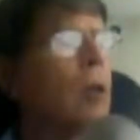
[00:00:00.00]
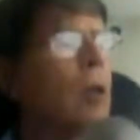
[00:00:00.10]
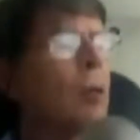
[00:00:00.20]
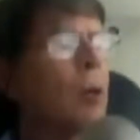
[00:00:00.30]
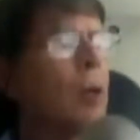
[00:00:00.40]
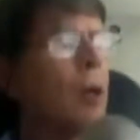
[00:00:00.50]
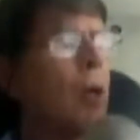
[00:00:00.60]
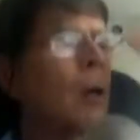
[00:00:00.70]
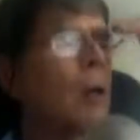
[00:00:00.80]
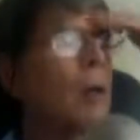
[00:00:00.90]
here we
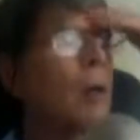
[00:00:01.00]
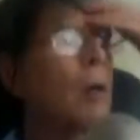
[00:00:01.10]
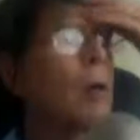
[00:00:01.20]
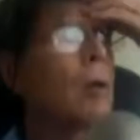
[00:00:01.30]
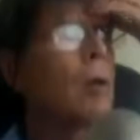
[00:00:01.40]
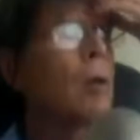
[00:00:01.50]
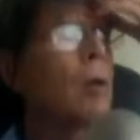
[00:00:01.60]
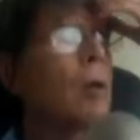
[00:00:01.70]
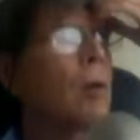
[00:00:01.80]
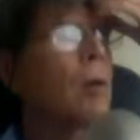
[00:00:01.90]
are
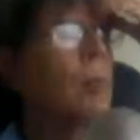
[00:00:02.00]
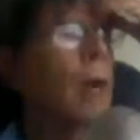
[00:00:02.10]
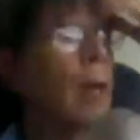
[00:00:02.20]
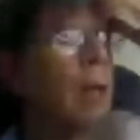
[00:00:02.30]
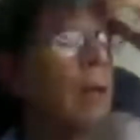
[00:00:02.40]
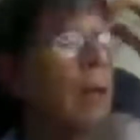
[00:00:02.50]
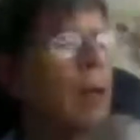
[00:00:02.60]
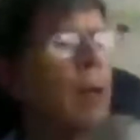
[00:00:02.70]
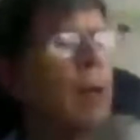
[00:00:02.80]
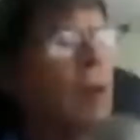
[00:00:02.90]
back
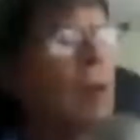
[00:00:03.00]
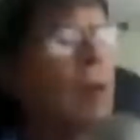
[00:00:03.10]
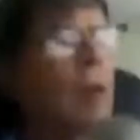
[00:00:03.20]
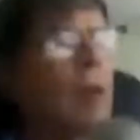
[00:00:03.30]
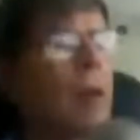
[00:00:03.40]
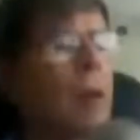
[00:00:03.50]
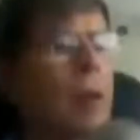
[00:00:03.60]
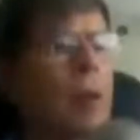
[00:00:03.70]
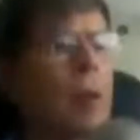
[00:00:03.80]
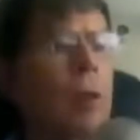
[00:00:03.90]

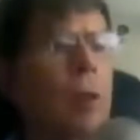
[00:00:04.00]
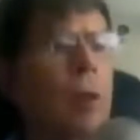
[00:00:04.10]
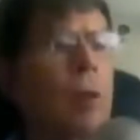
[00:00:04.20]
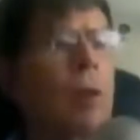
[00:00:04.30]
in the